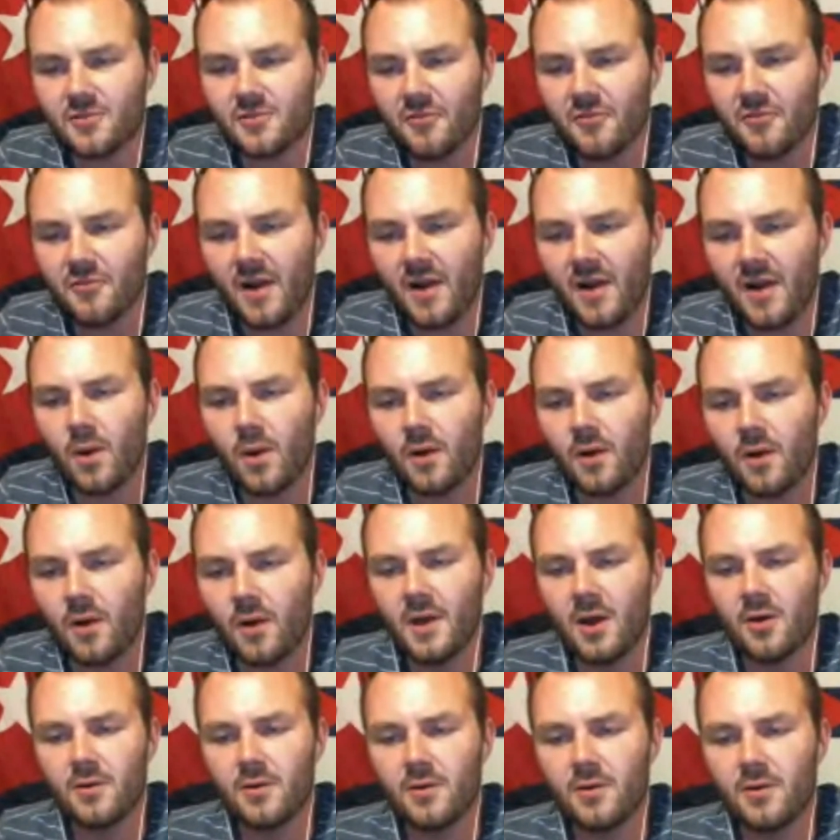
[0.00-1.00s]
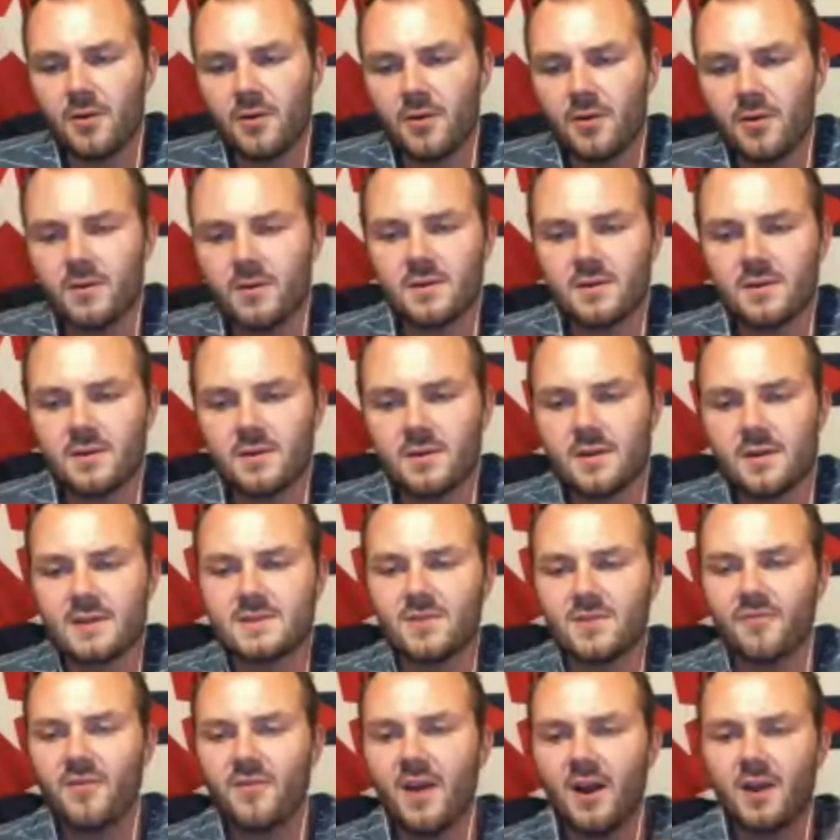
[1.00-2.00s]
you guys are very well known. It's
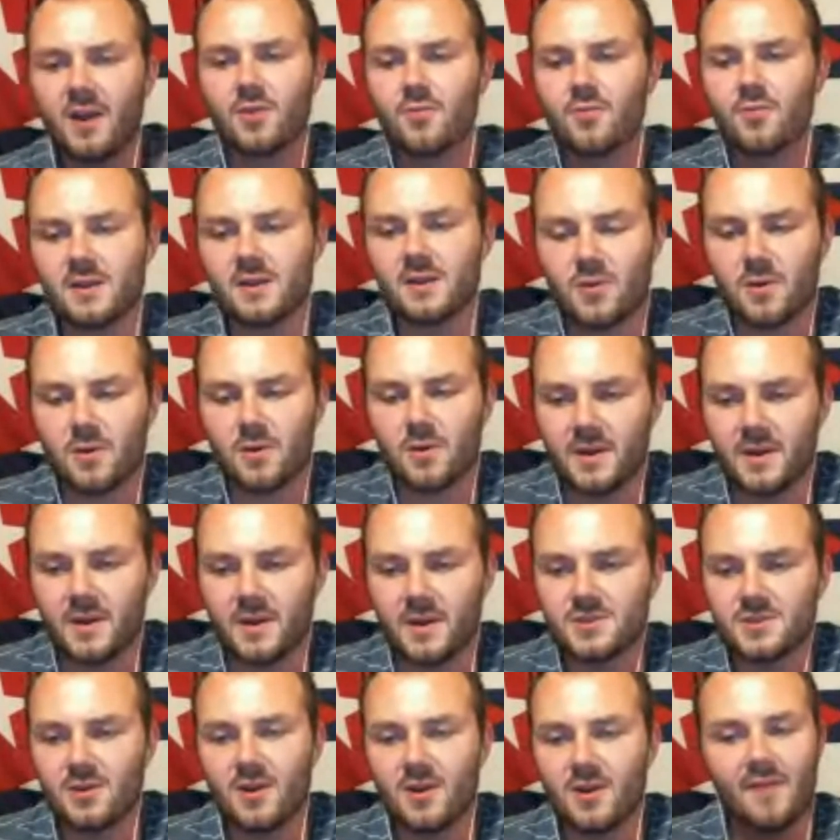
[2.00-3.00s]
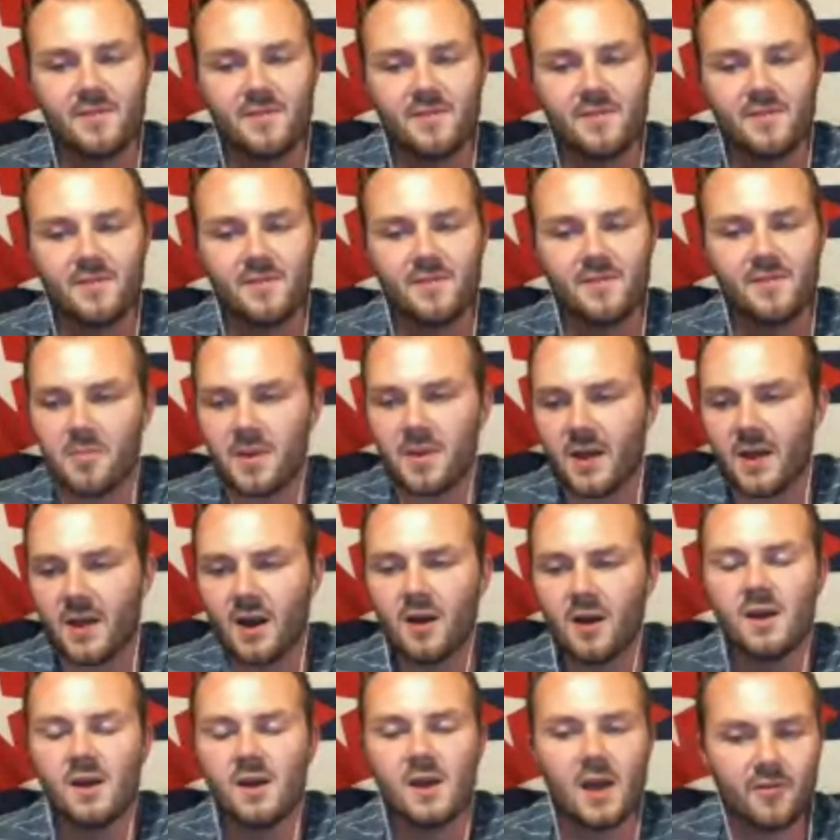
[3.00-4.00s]
a very good retail store in Minnesota. I've never
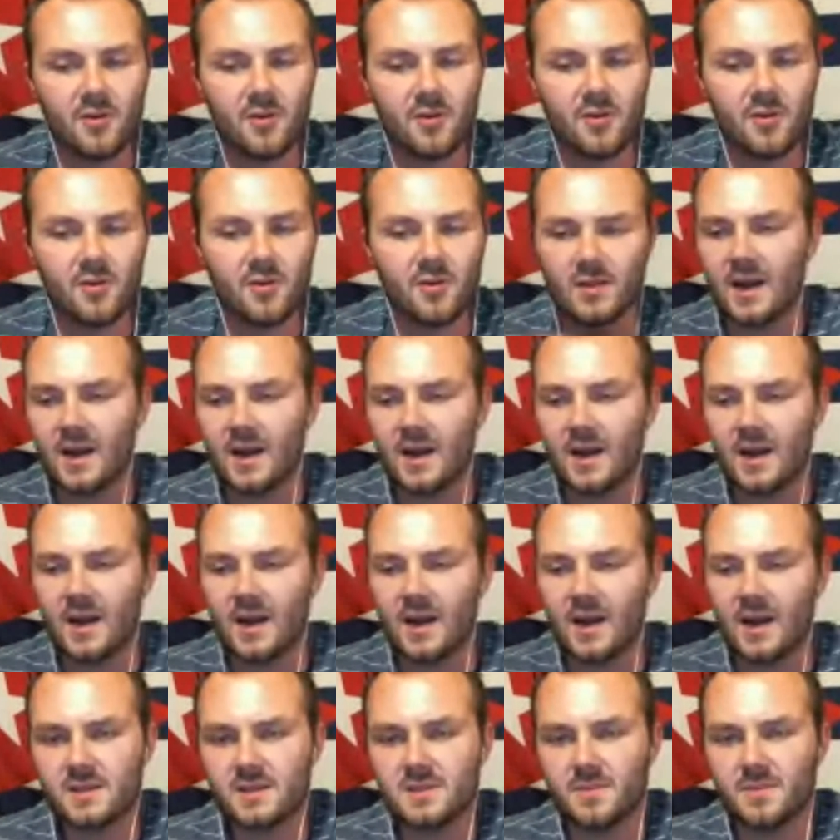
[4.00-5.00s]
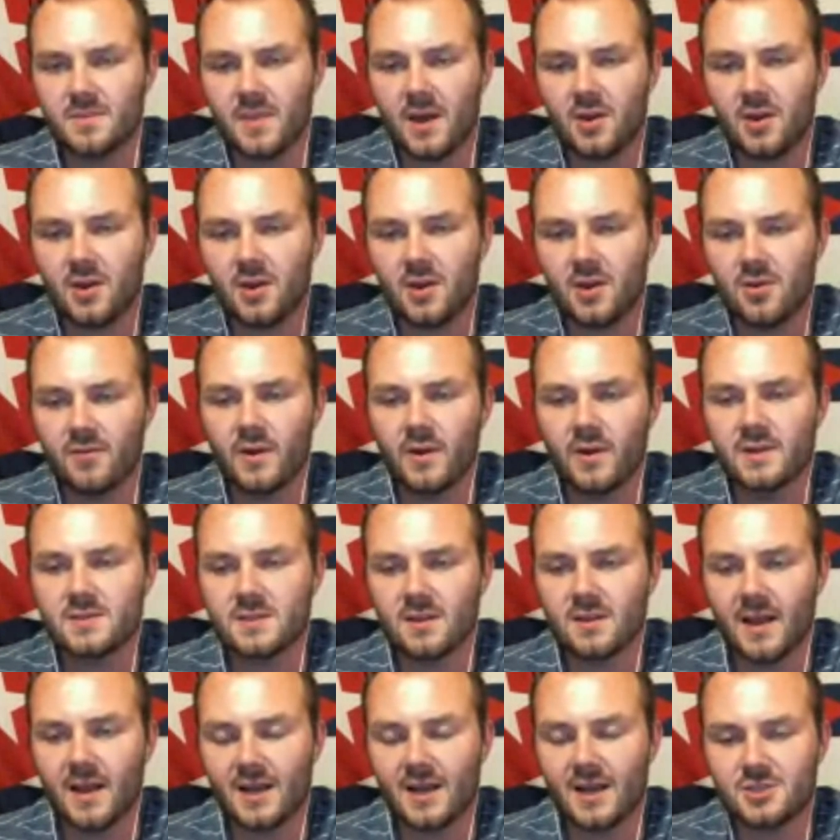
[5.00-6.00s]
been there. I've heard a lot of great things about it. You
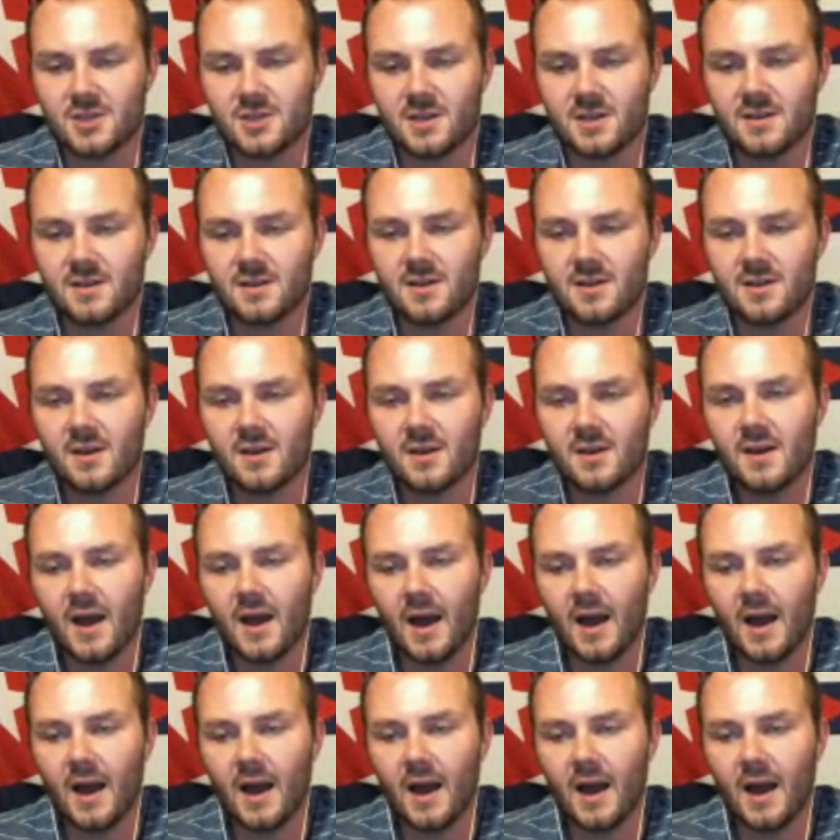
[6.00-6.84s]
have a great selection.